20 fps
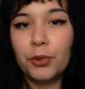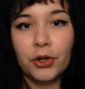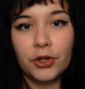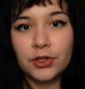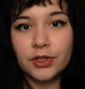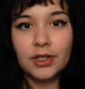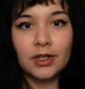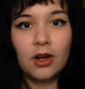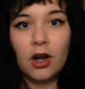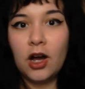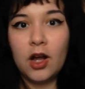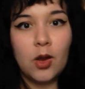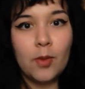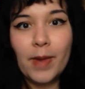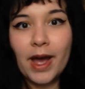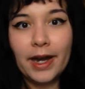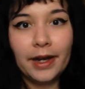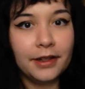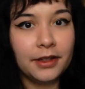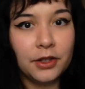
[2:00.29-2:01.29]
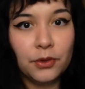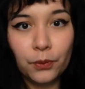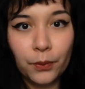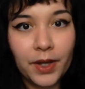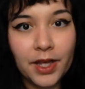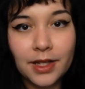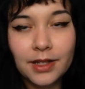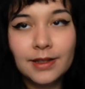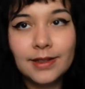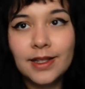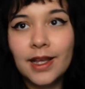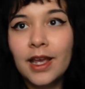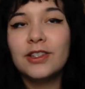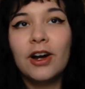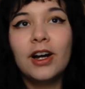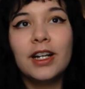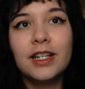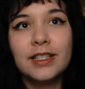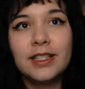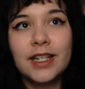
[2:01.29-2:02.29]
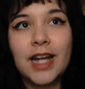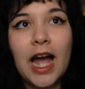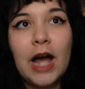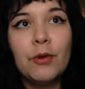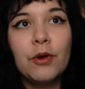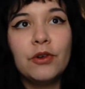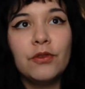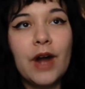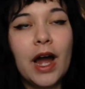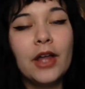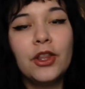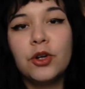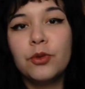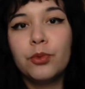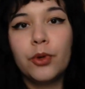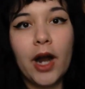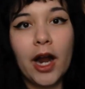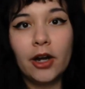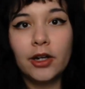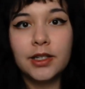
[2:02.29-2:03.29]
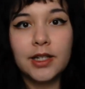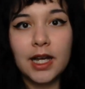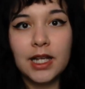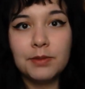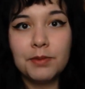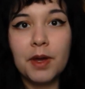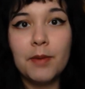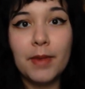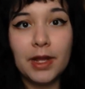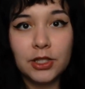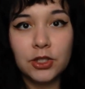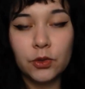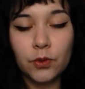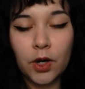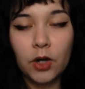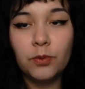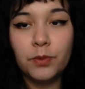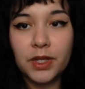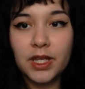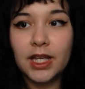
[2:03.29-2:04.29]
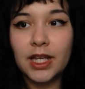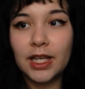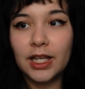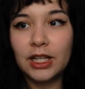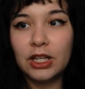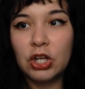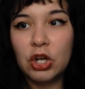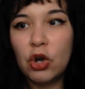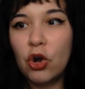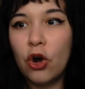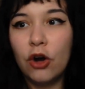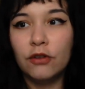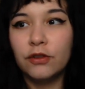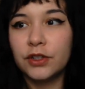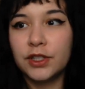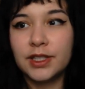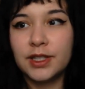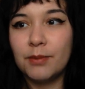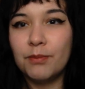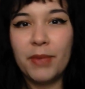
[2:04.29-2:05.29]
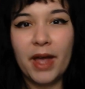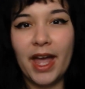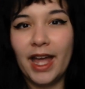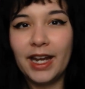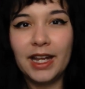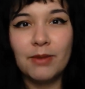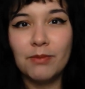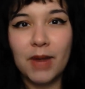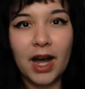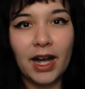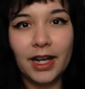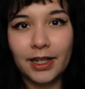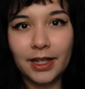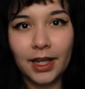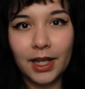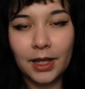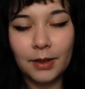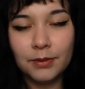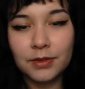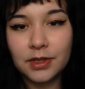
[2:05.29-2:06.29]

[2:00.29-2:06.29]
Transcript: person automatically wins, because honestly, I would rather prioritize my mental well-being over some petty mind game.